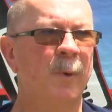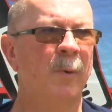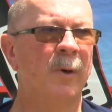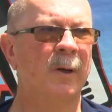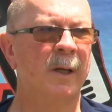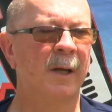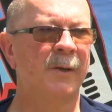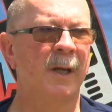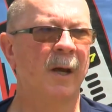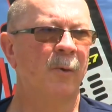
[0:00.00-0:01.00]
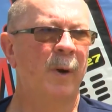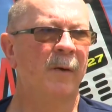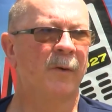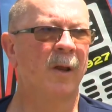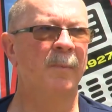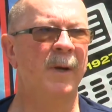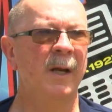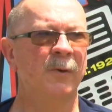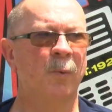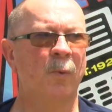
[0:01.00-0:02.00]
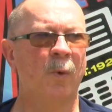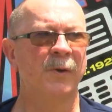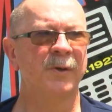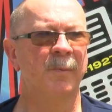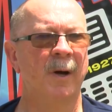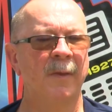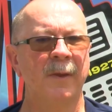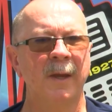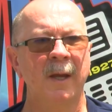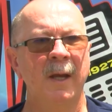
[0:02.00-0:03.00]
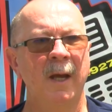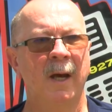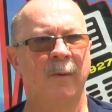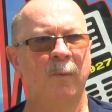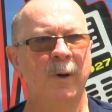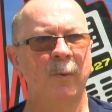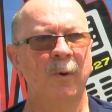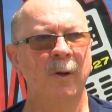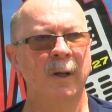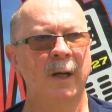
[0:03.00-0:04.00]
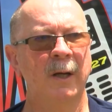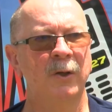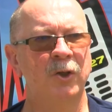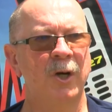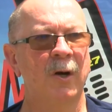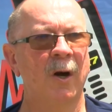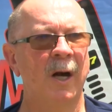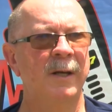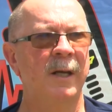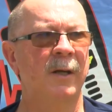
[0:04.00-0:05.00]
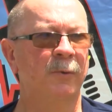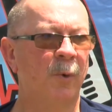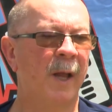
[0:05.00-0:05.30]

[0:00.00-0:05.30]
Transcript: We will get together. We have club meetings once a month, and we will uh, share ideas.